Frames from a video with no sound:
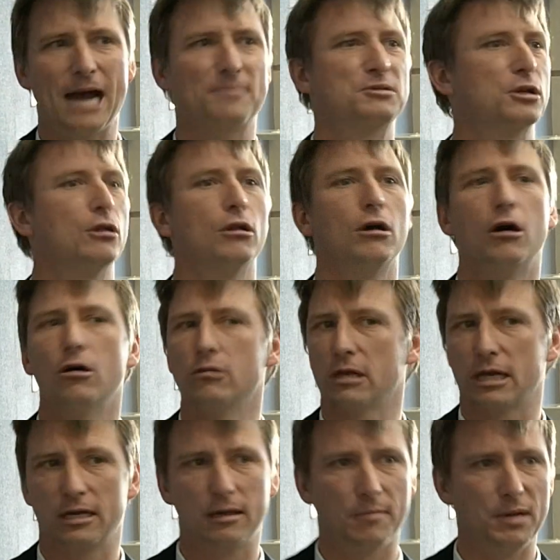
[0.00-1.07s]

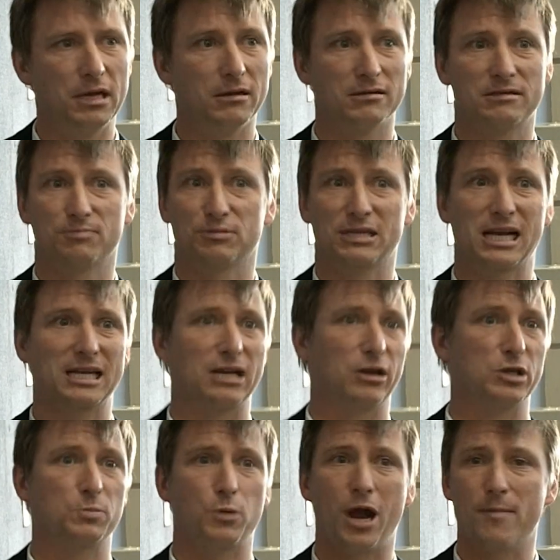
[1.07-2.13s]
Absolutely. That you, okay. I mean, it's
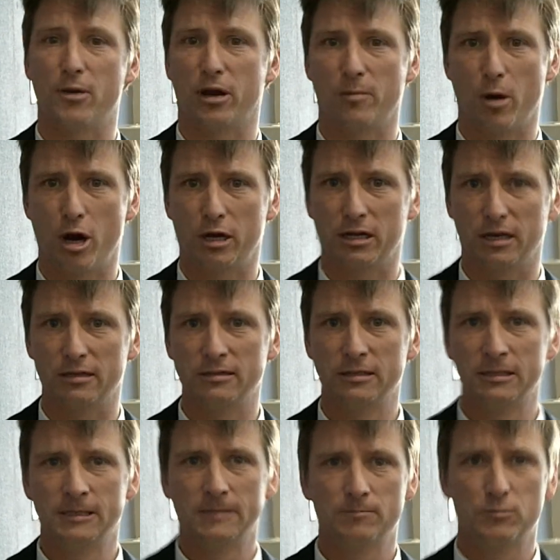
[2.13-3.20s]
secondary is primary market.
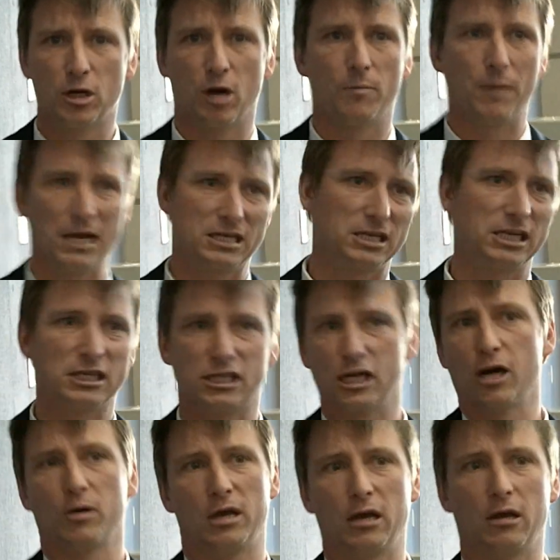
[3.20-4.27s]
You know, a patient needs to
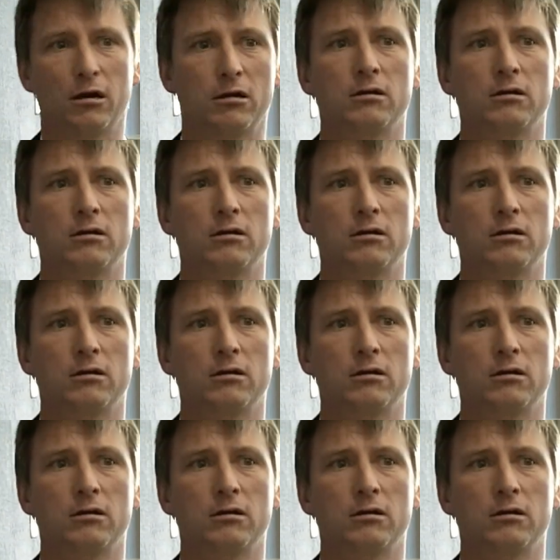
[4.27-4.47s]
go here,